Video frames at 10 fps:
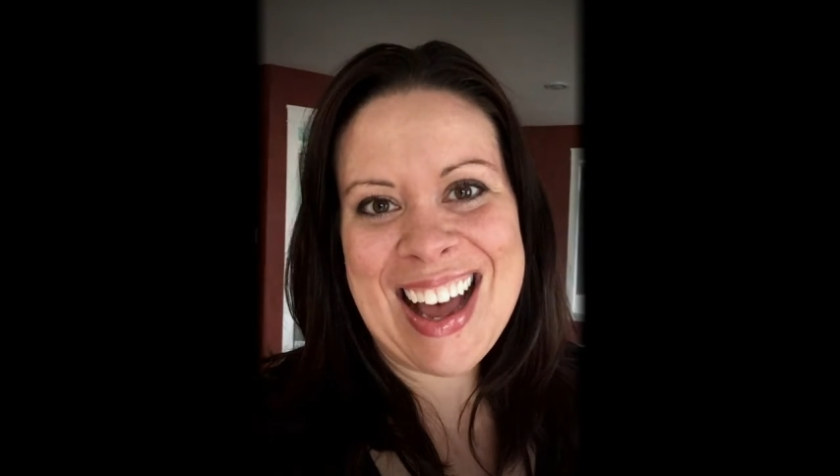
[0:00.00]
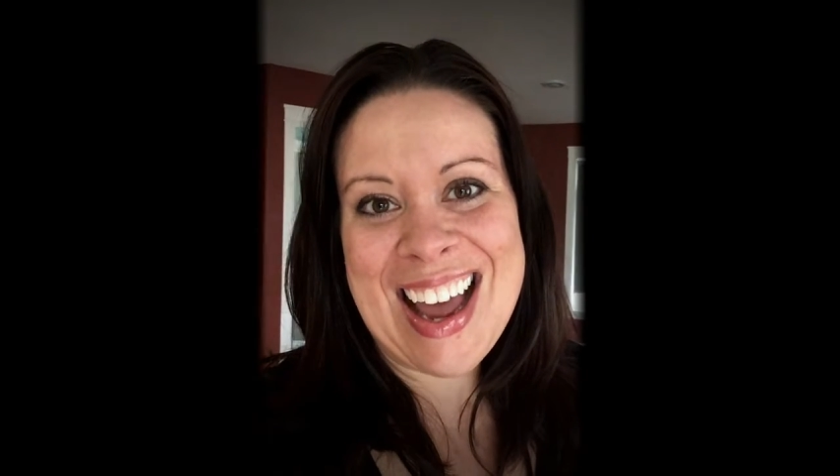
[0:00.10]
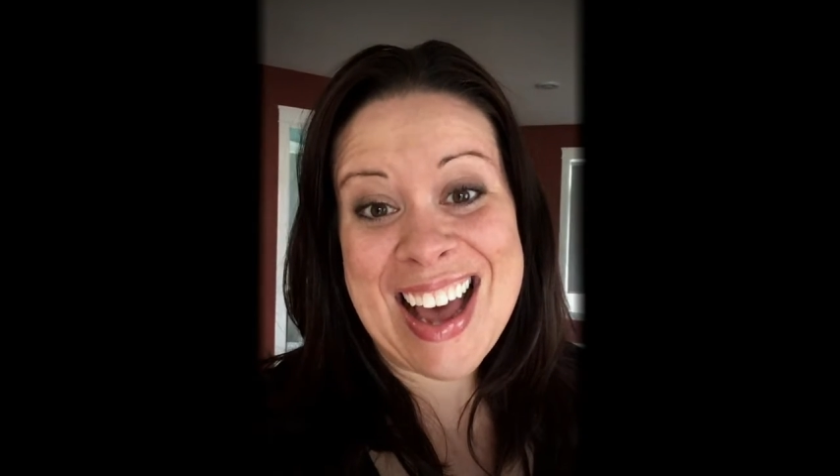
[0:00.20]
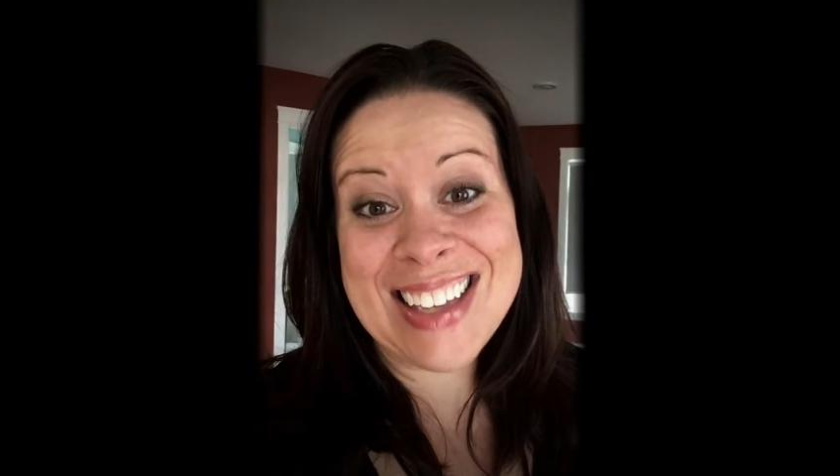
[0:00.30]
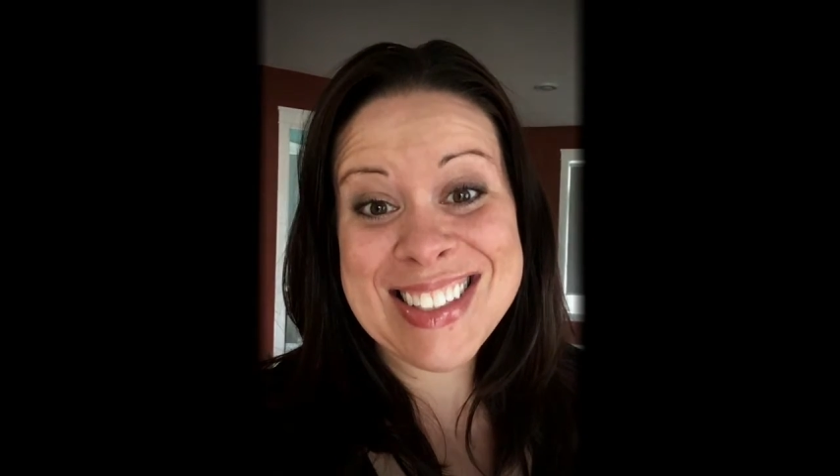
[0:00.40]
I
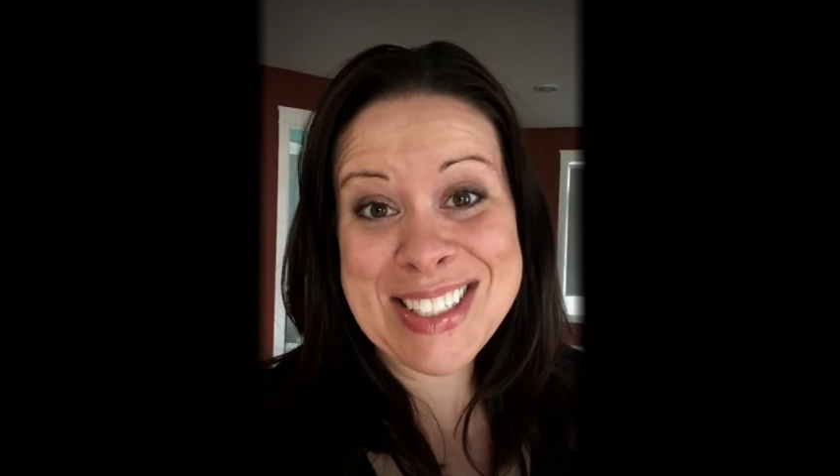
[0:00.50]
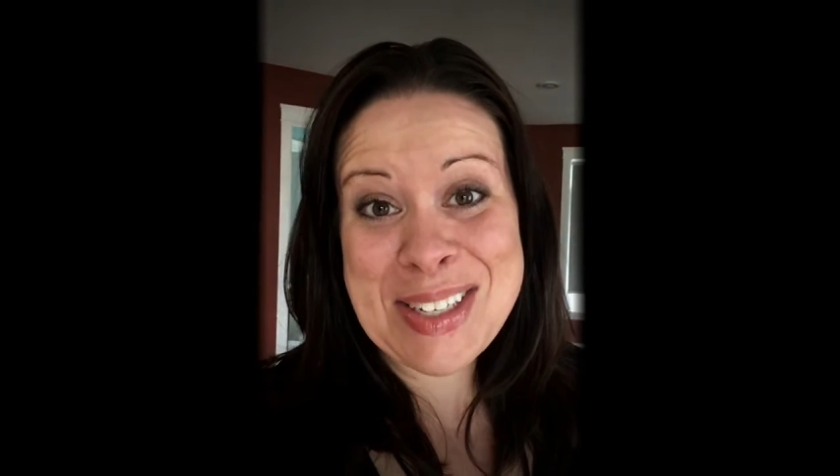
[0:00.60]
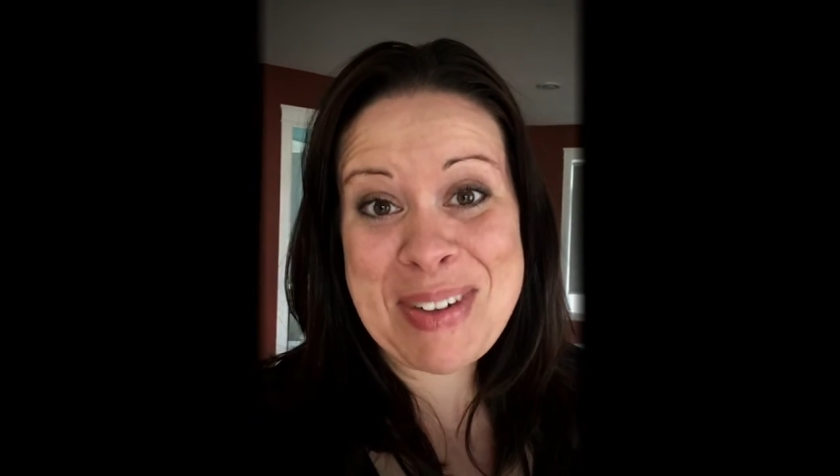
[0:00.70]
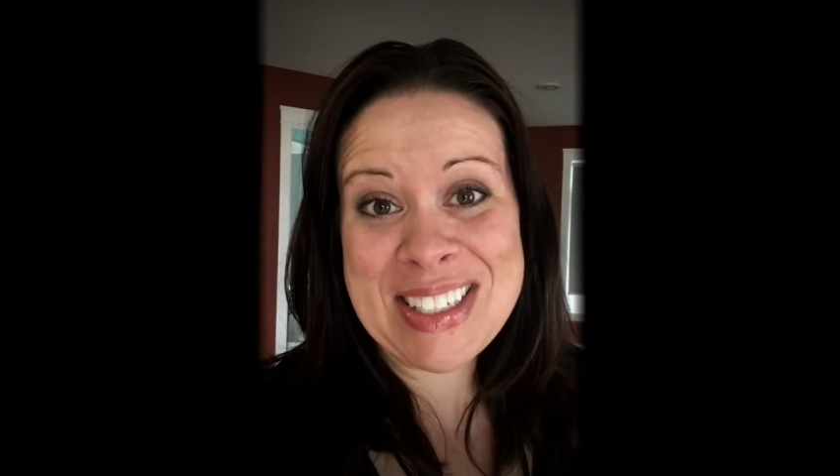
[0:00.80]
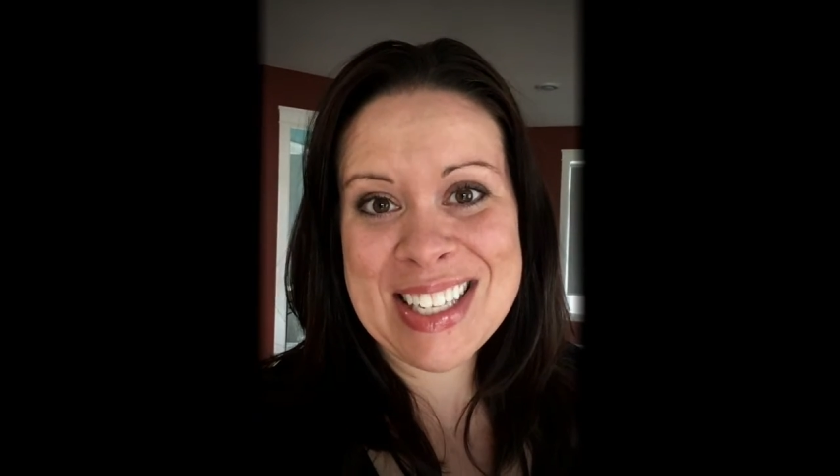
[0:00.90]
asked
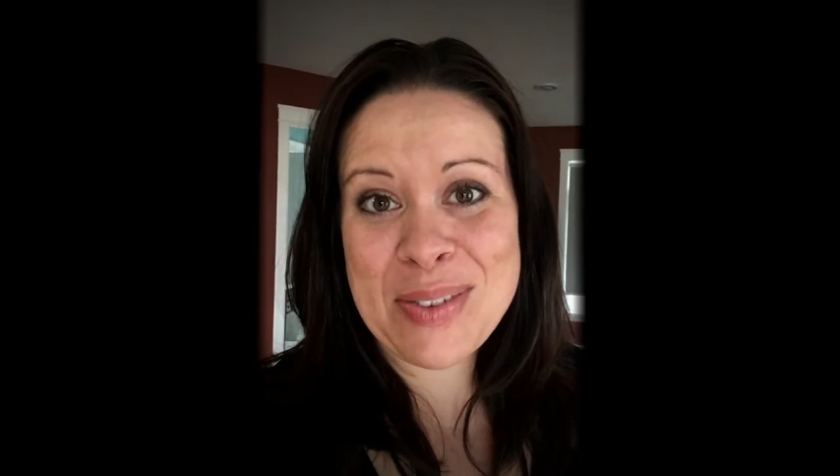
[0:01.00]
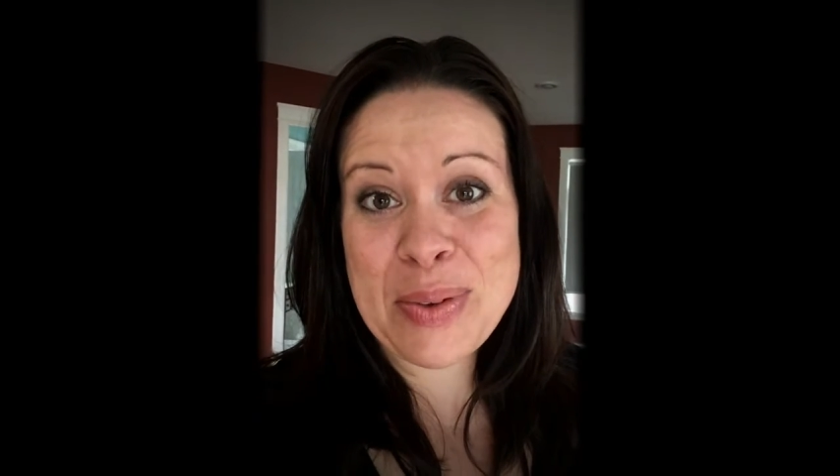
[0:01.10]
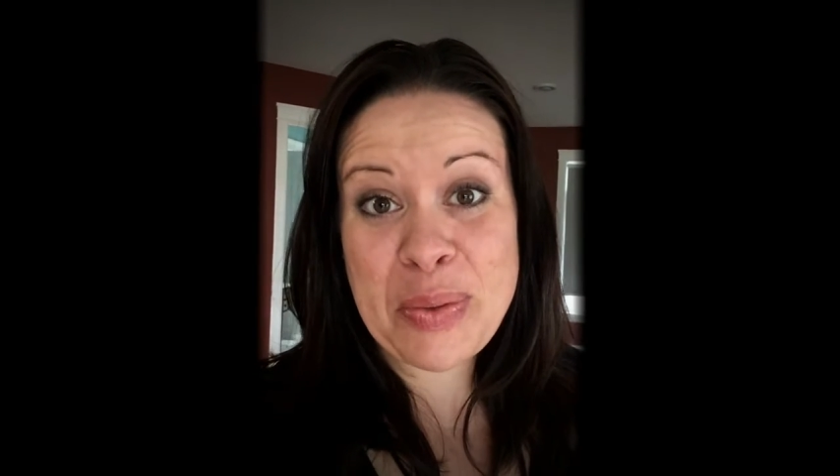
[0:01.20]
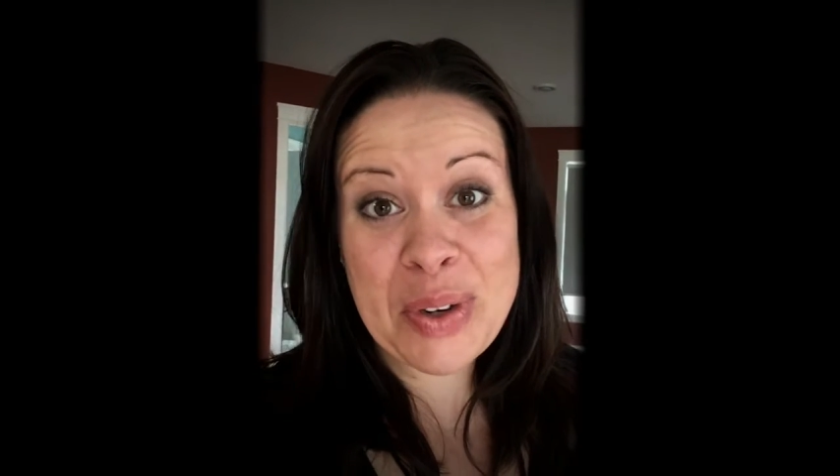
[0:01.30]
him, I said, we